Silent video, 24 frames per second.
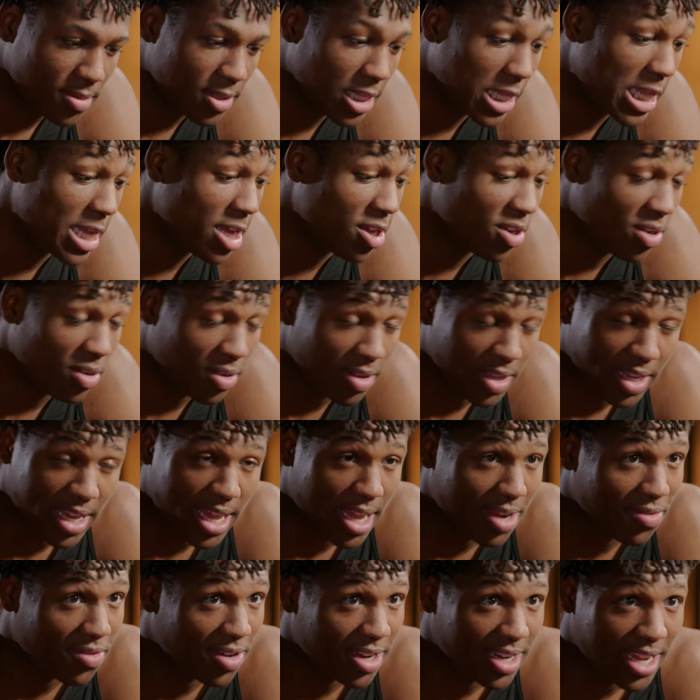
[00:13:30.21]
literally
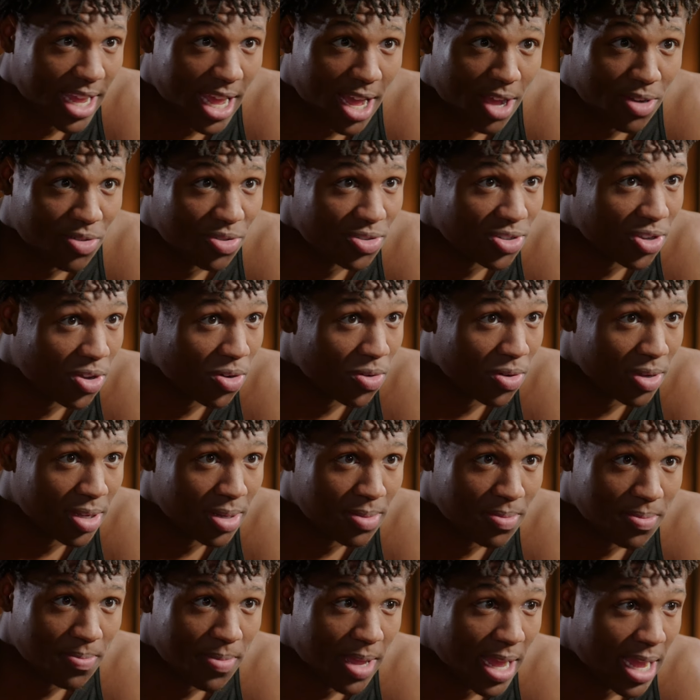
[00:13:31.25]
every day I was
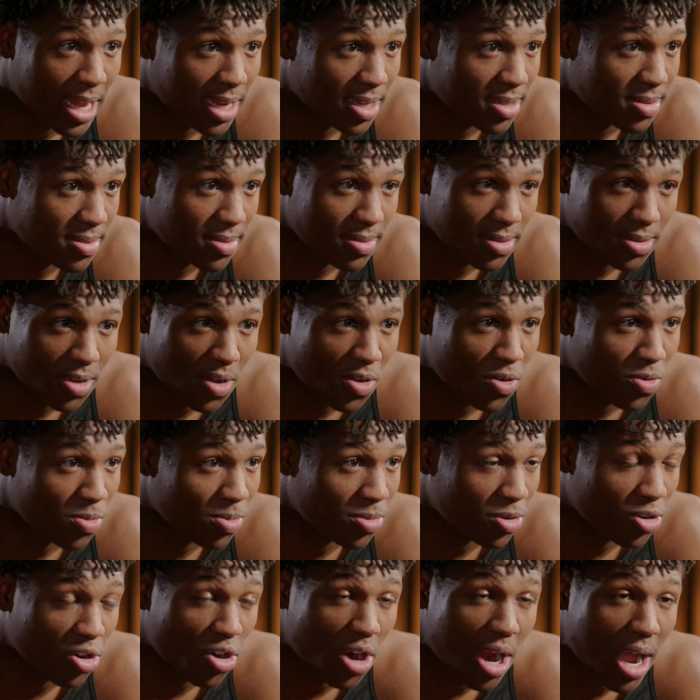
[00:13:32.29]
going back
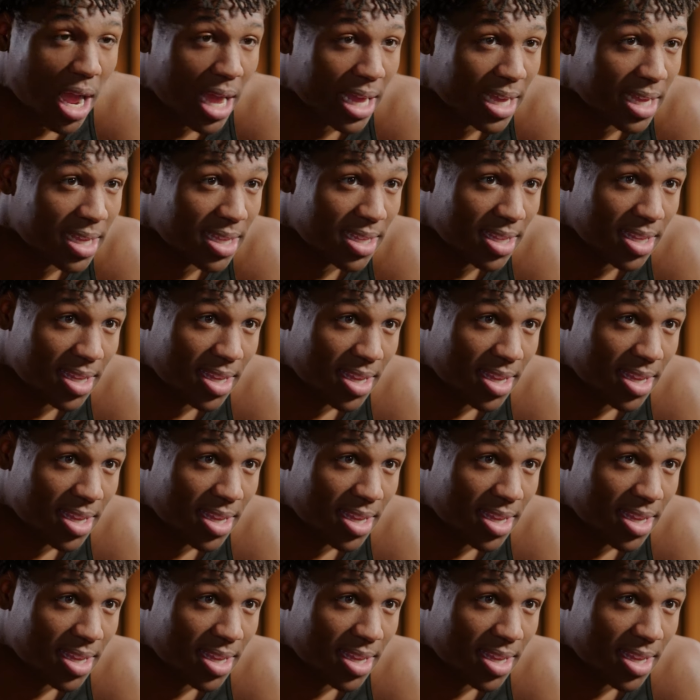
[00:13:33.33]
home crying.